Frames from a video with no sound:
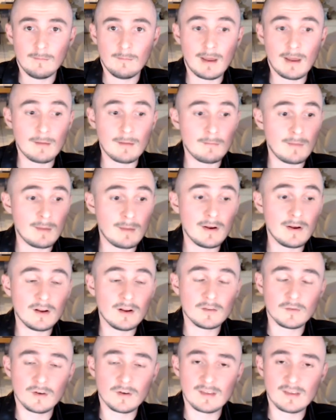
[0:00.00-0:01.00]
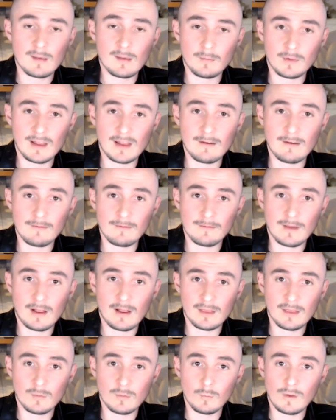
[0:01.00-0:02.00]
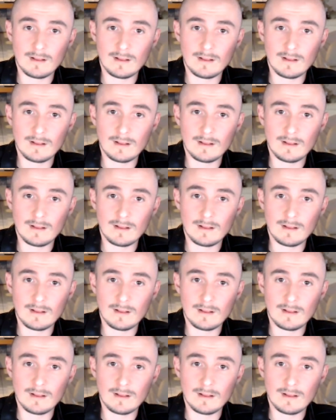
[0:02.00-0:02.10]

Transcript: my parents, for example, have Health and